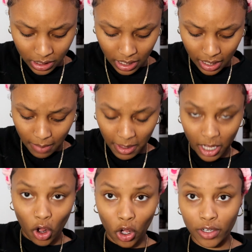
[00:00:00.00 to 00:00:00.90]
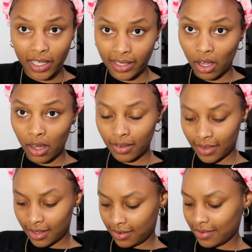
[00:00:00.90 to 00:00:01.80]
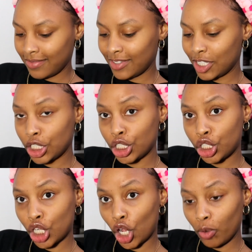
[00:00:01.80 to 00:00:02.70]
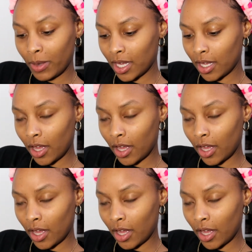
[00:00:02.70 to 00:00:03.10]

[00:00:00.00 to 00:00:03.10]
to sit in the bed all day long. Then so be it.